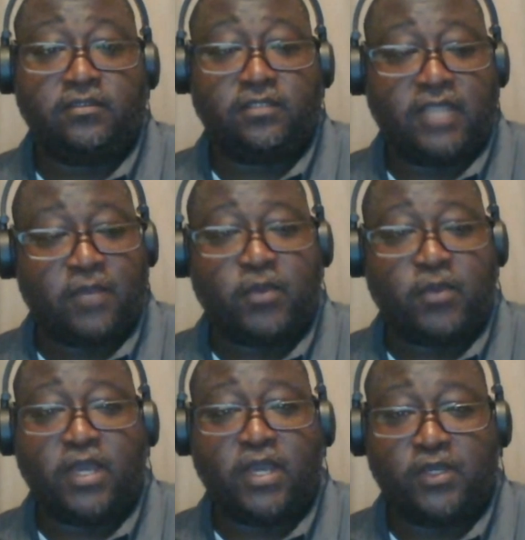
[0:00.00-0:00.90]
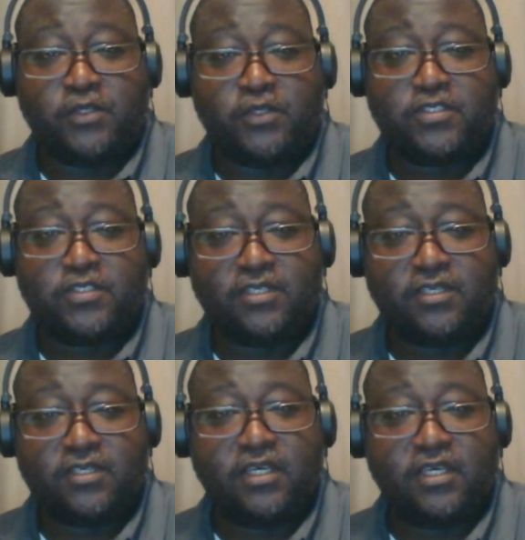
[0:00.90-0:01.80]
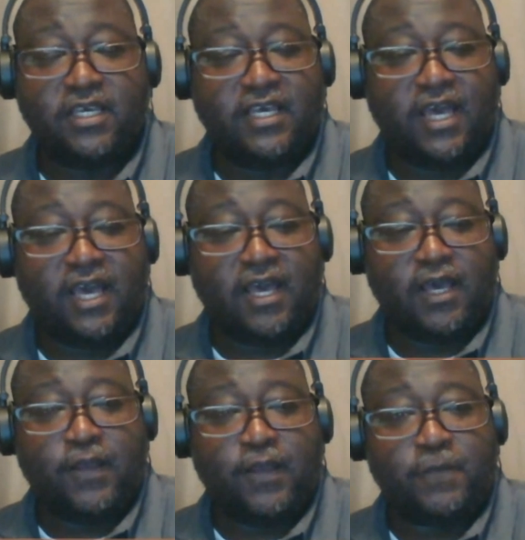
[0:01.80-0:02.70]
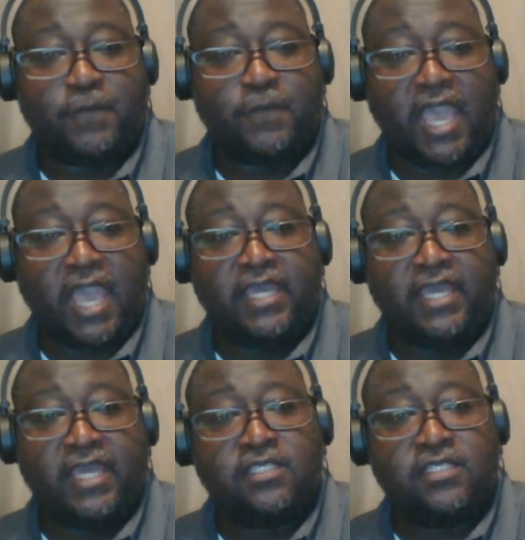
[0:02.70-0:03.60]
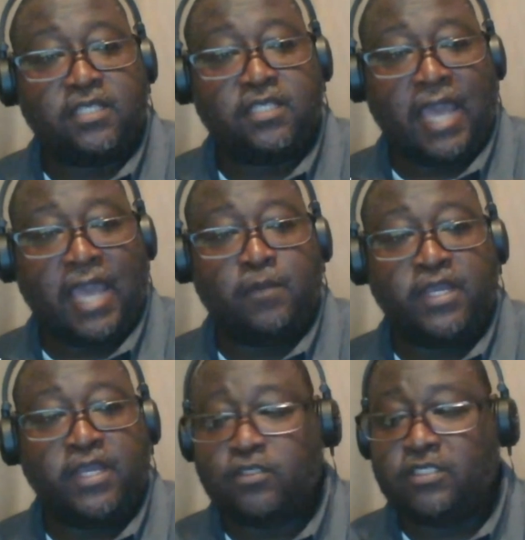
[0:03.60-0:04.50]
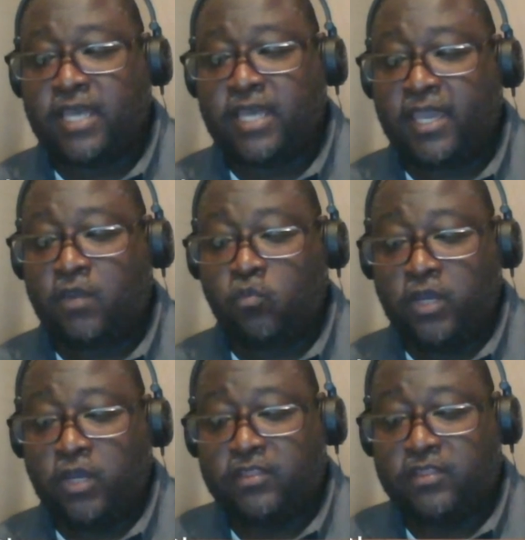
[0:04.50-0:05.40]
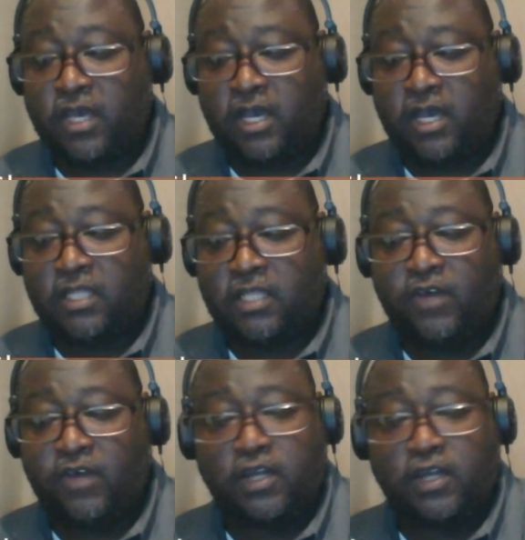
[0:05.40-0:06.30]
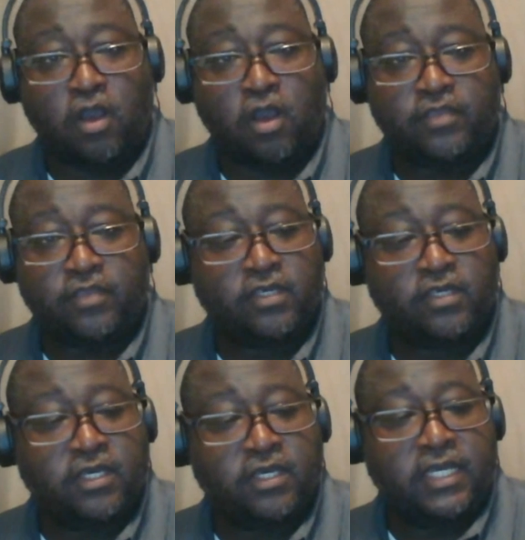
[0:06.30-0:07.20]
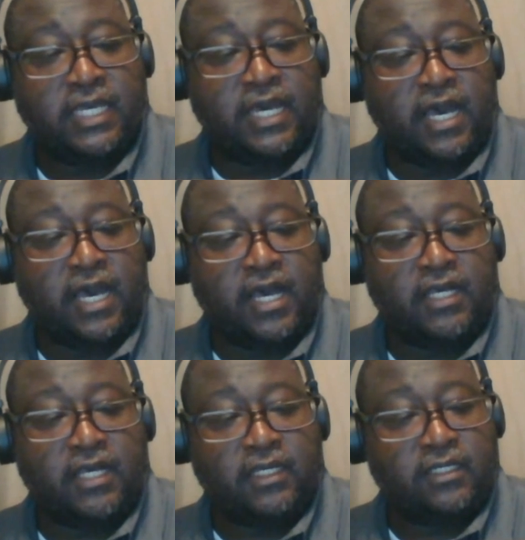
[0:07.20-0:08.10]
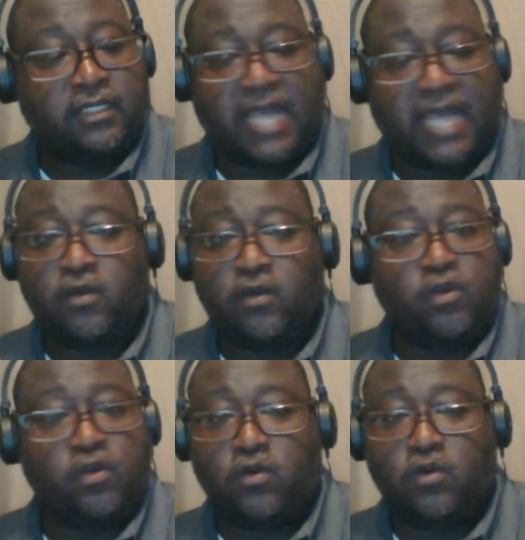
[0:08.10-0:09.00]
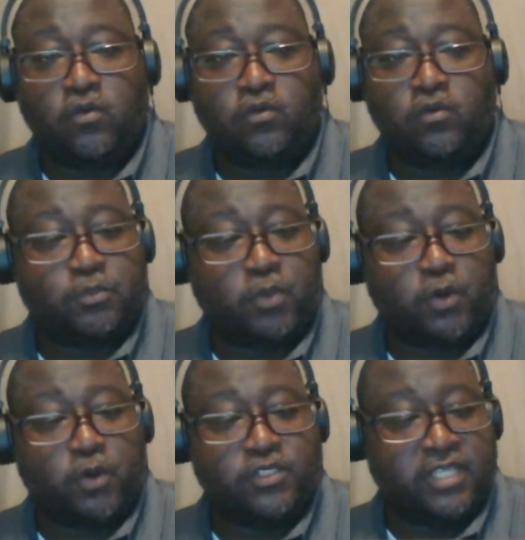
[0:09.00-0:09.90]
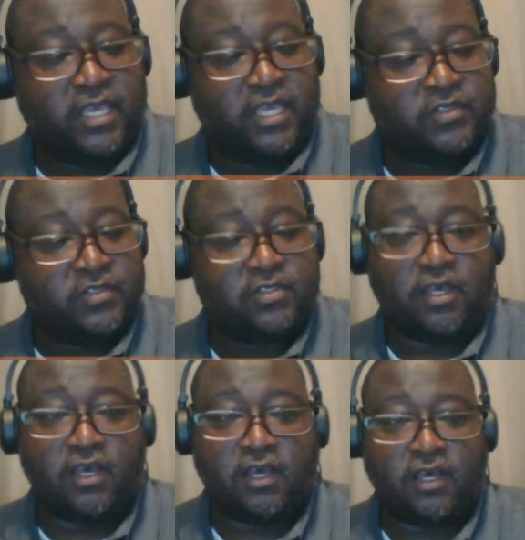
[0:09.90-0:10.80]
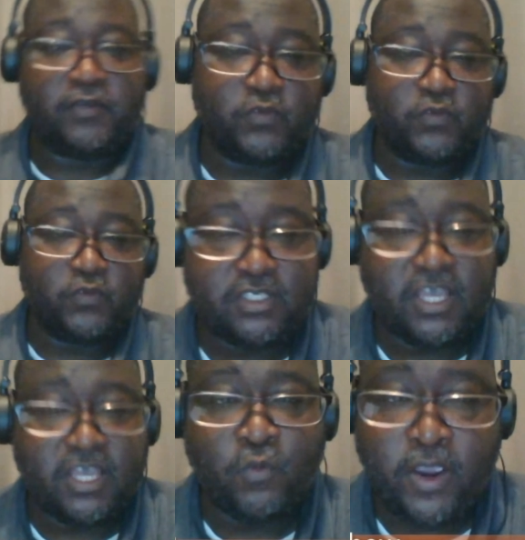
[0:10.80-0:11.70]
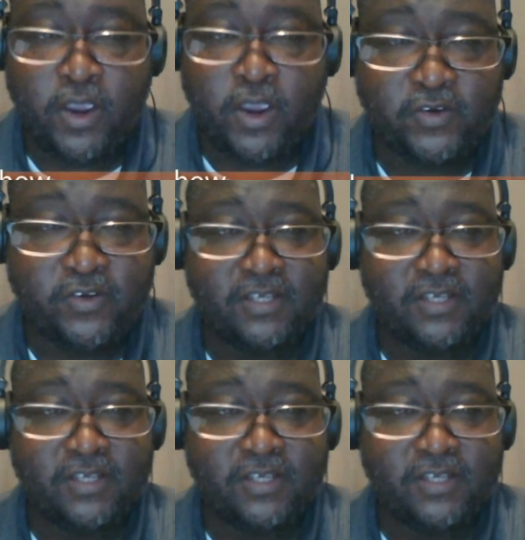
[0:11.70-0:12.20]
Got to pay the bills. Uh, and I am here today with LaVonna Roth. I know you know who this person is. She's everywhere.